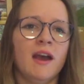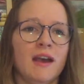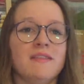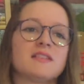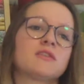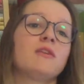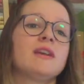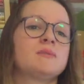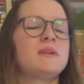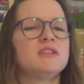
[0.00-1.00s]
and that's
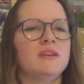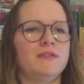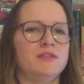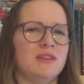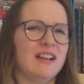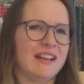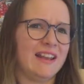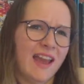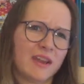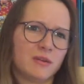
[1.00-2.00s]
great, especially if you're doing like a
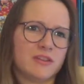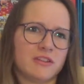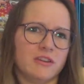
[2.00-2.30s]
language.